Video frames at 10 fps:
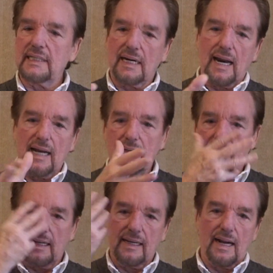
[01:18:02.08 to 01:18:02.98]
and
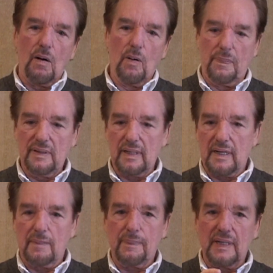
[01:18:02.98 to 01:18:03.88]
I opened it
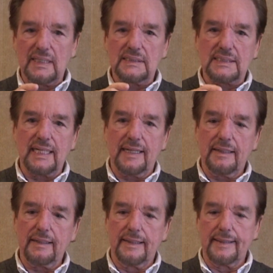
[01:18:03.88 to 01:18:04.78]
up, and it
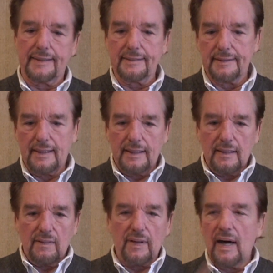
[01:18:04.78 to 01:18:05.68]
said the
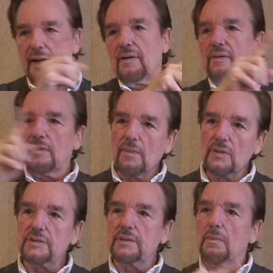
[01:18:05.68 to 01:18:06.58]
100
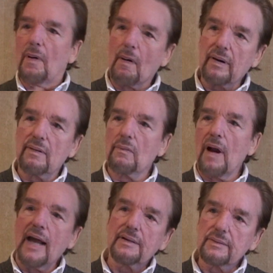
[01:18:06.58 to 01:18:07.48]
most important
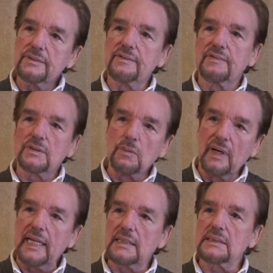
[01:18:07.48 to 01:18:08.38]
writers of the
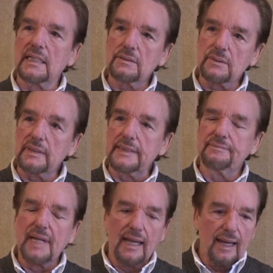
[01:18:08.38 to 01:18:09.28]
20th century.
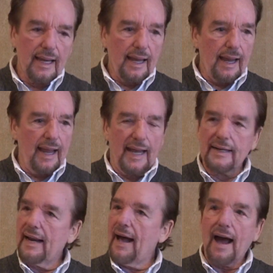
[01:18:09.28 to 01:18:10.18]

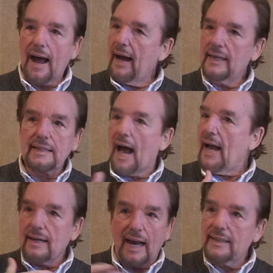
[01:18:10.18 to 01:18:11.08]
And I
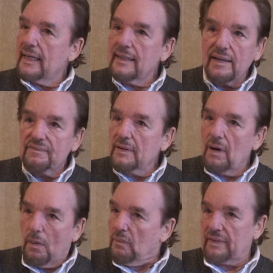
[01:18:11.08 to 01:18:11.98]
didn't even
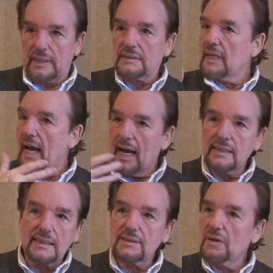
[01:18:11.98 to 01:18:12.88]
know this. I
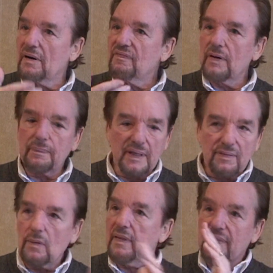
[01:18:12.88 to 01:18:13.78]
just started flipping
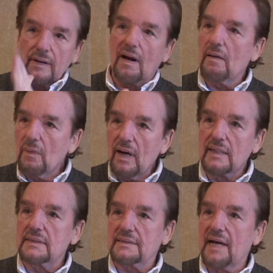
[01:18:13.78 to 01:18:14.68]
through, and there I
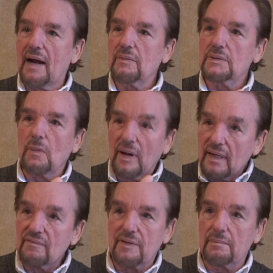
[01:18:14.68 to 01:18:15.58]
was. I was one
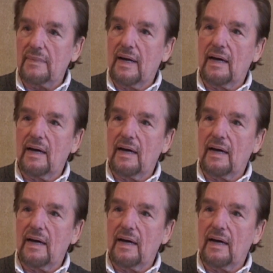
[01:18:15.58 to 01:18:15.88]
of them.